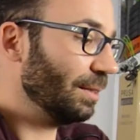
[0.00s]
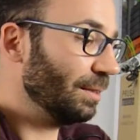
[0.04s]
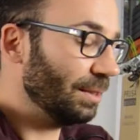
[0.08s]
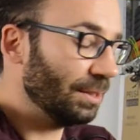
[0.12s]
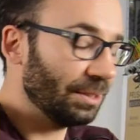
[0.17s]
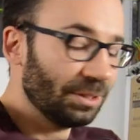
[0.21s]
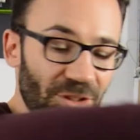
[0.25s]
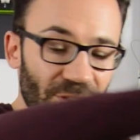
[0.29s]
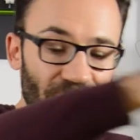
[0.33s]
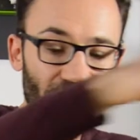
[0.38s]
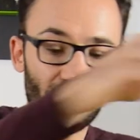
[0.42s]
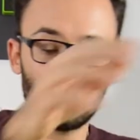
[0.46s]

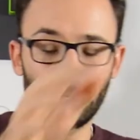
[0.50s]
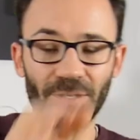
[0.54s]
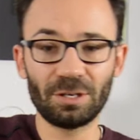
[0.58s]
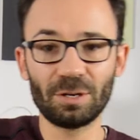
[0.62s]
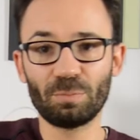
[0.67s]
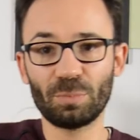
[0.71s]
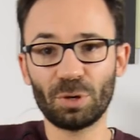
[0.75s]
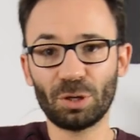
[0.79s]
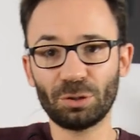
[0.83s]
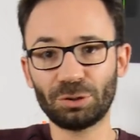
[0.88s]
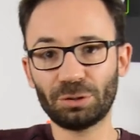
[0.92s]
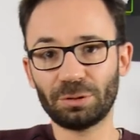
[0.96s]
inside the
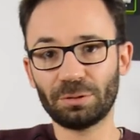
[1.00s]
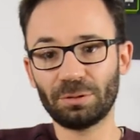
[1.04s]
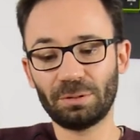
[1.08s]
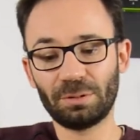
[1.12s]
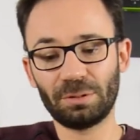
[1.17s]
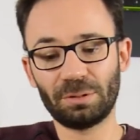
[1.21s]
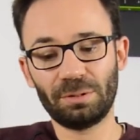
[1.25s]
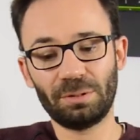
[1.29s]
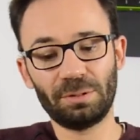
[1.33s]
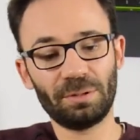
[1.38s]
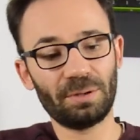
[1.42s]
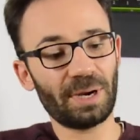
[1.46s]
module
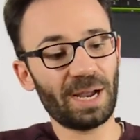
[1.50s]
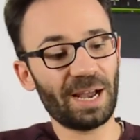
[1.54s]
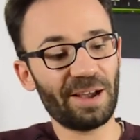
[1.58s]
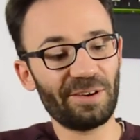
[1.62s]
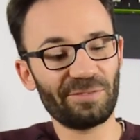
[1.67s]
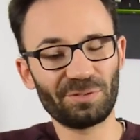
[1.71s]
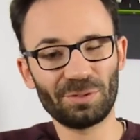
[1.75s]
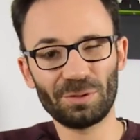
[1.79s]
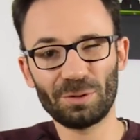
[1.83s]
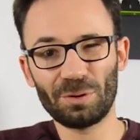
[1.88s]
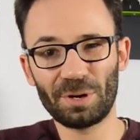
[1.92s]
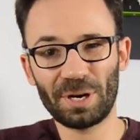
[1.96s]
you
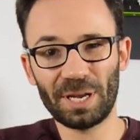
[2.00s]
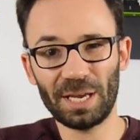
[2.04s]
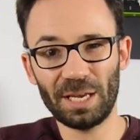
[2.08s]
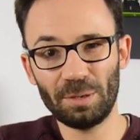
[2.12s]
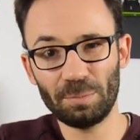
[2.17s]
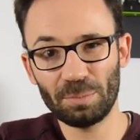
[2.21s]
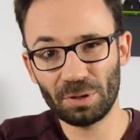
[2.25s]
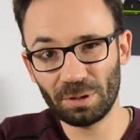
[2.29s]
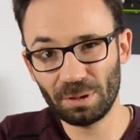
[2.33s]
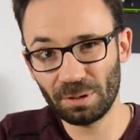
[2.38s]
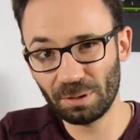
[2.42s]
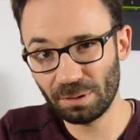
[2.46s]
have no
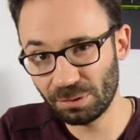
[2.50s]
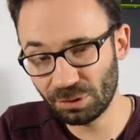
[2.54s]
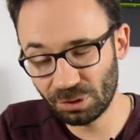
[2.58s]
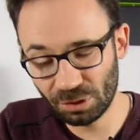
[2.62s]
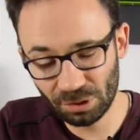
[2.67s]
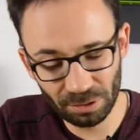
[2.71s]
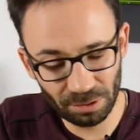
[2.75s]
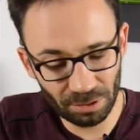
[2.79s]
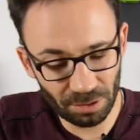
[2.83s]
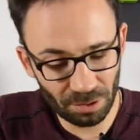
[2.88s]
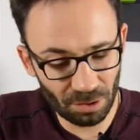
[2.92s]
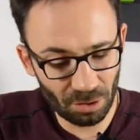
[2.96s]

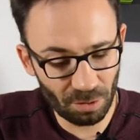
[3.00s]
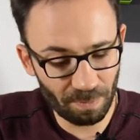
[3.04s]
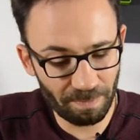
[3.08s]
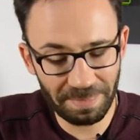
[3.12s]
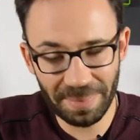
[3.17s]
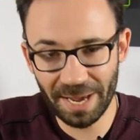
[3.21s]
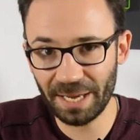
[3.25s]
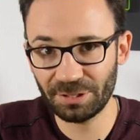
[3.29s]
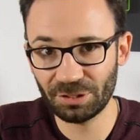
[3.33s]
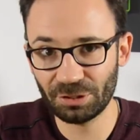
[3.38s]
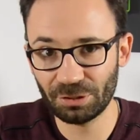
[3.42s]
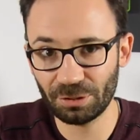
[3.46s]
cables, no
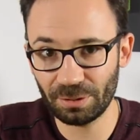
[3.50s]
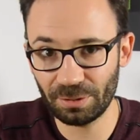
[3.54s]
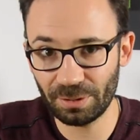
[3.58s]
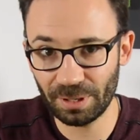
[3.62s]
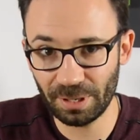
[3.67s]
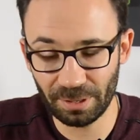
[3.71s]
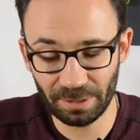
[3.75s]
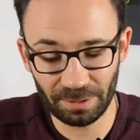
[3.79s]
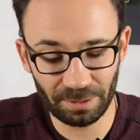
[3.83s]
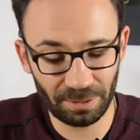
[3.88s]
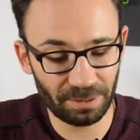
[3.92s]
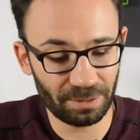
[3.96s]
mess
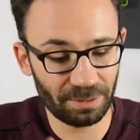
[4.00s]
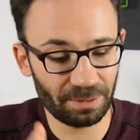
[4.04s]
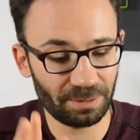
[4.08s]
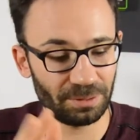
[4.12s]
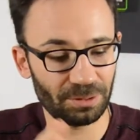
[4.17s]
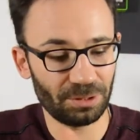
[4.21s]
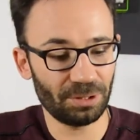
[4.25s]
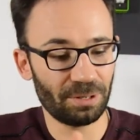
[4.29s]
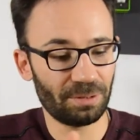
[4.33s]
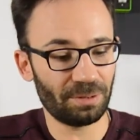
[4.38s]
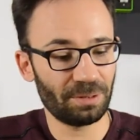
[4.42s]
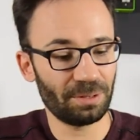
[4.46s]
around.
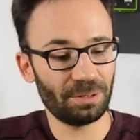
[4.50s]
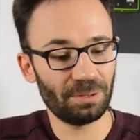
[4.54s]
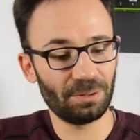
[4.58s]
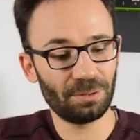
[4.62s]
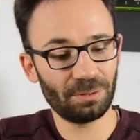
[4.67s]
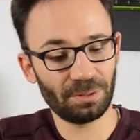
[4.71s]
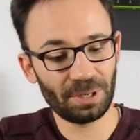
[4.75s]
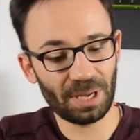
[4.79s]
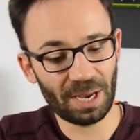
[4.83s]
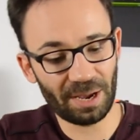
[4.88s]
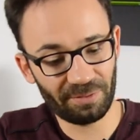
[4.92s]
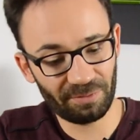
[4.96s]
You know, you
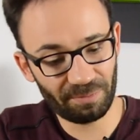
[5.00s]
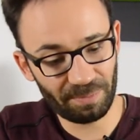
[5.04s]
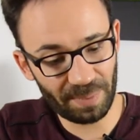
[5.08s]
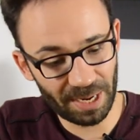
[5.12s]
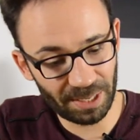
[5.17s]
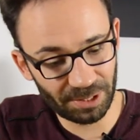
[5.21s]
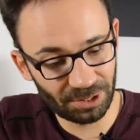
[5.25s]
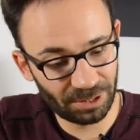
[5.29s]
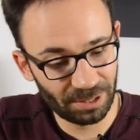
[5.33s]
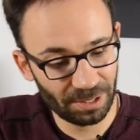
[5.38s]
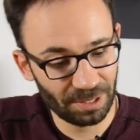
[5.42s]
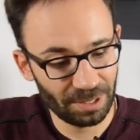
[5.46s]
don't have
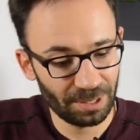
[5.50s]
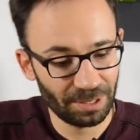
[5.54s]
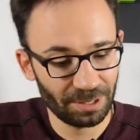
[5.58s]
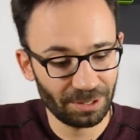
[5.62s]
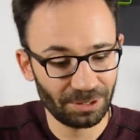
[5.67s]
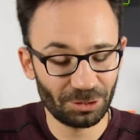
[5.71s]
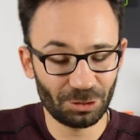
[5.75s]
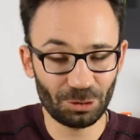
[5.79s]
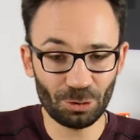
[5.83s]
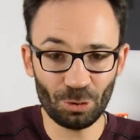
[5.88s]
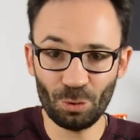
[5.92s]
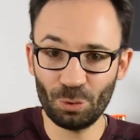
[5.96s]
mess.
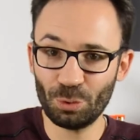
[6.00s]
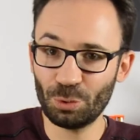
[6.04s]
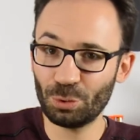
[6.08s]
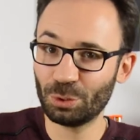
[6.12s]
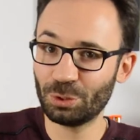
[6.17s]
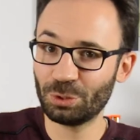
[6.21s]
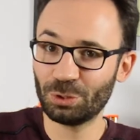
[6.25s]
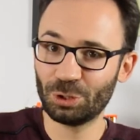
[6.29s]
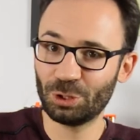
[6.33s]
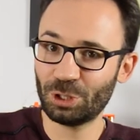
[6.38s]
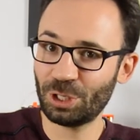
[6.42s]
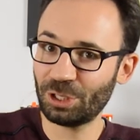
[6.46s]
So you
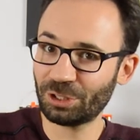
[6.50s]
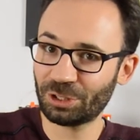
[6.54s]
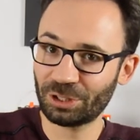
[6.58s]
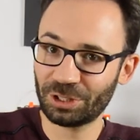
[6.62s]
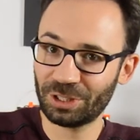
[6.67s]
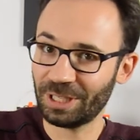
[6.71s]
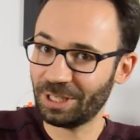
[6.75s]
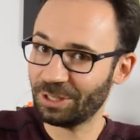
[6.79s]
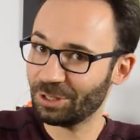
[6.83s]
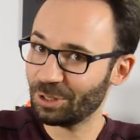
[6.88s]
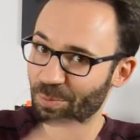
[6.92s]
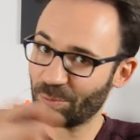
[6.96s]
just
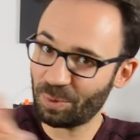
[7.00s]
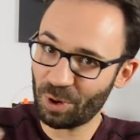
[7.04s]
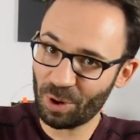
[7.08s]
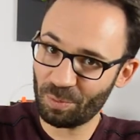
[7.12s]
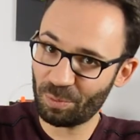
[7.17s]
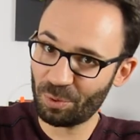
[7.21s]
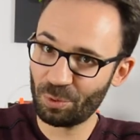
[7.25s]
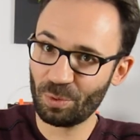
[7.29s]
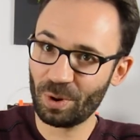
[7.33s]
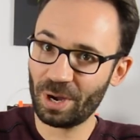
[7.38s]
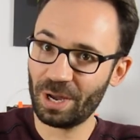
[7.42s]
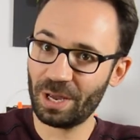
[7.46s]
take the
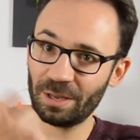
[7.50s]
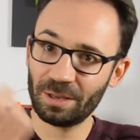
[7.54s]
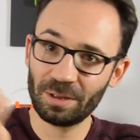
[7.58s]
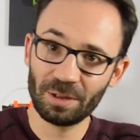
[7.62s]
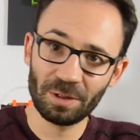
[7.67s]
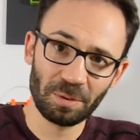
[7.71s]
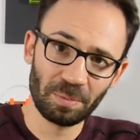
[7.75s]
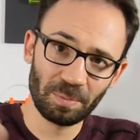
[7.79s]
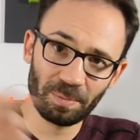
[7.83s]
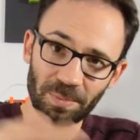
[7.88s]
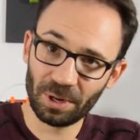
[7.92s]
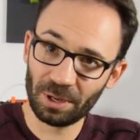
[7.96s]
pump away,
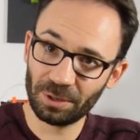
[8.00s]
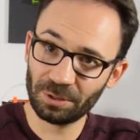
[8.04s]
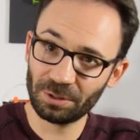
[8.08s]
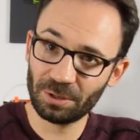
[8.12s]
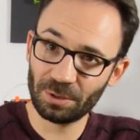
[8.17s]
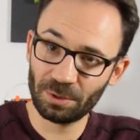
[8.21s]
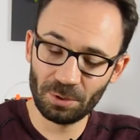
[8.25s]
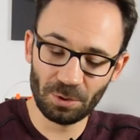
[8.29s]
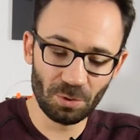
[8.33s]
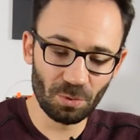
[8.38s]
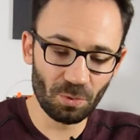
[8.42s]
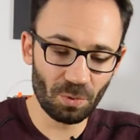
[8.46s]
plug
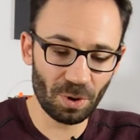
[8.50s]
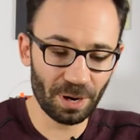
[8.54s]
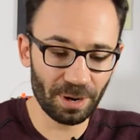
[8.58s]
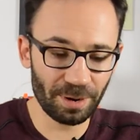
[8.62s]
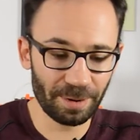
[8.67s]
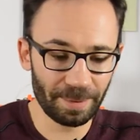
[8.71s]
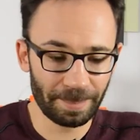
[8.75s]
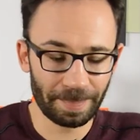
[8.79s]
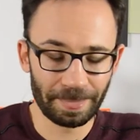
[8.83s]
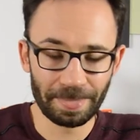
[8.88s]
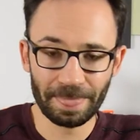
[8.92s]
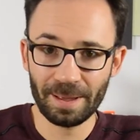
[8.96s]
the new
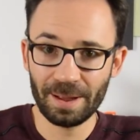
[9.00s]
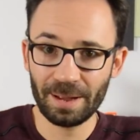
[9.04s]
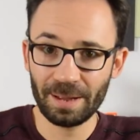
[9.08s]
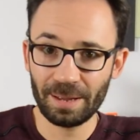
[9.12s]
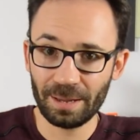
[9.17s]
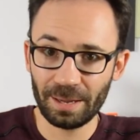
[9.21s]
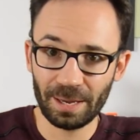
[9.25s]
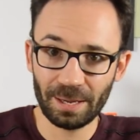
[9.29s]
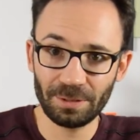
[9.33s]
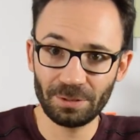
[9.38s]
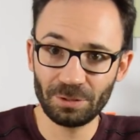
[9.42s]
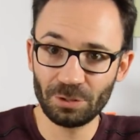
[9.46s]
one,
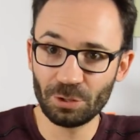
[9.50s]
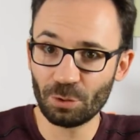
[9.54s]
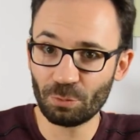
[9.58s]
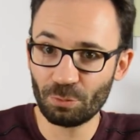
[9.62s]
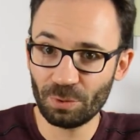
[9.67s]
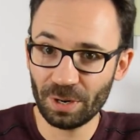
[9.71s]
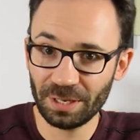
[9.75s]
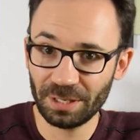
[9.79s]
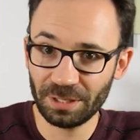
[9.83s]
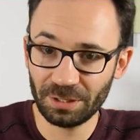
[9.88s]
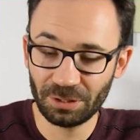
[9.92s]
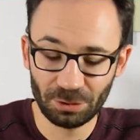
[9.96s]
and you're
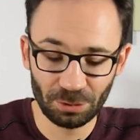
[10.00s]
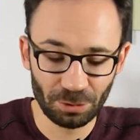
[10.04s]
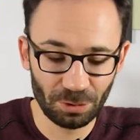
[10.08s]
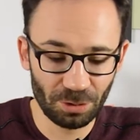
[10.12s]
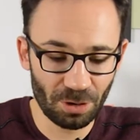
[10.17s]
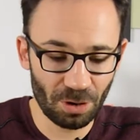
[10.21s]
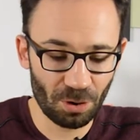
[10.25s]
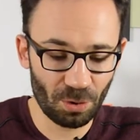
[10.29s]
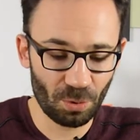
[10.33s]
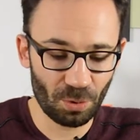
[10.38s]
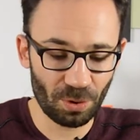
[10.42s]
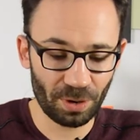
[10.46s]
ready to
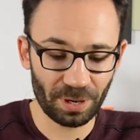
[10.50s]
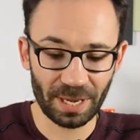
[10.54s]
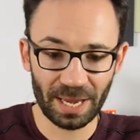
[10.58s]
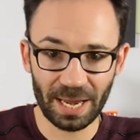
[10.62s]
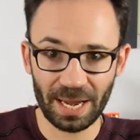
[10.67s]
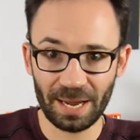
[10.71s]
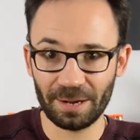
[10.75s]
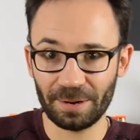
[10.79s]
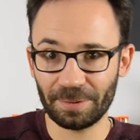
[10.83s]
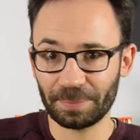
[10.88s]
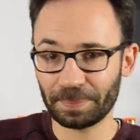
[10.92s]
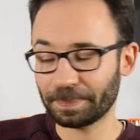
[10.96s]
go
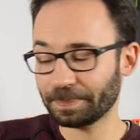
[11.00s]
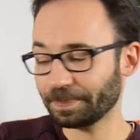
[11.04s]
again.